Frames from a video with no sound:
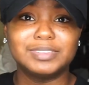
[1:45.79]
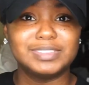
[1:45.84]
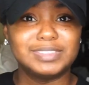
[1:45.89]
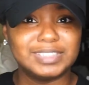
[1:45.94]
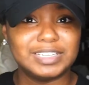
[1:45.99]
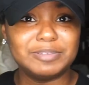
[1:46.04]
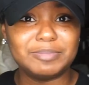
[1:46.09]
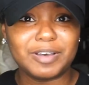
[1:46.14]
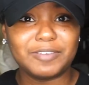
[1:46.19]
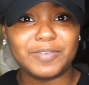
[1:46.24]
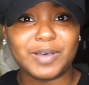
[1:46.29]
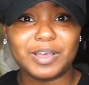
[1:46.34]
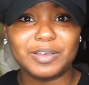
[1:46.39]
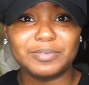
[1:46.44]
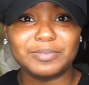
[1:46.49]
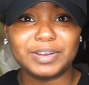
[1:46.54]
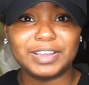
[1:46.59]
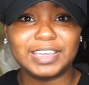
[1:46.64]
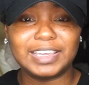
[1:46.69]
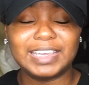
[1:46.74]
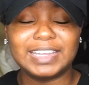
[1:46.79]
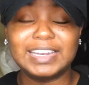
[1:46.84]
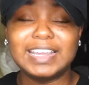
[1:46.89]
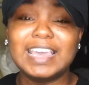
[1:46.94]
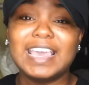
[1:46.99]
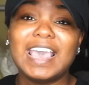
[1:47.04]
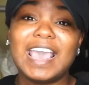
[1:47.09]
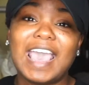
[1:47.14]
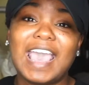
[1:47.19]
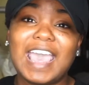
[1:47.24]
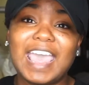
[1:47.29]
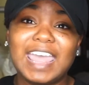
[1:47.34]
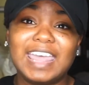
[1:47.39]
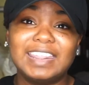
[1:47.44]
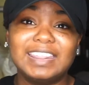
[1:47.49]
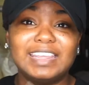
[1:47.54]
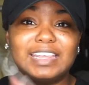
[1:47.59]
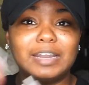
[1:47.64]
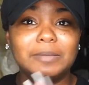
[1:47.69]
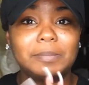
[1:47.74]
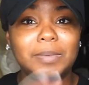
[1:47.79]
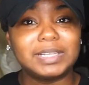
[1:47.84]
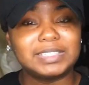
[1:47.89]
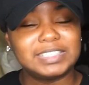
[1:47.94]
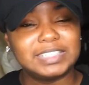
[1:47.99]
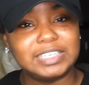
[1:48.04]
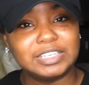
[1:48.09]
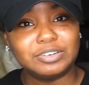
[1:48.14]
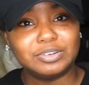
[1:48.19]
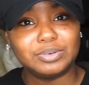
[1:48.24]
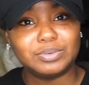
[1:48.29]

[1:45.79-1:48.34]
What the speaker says: see my phone ringing, and then I'm about to get on the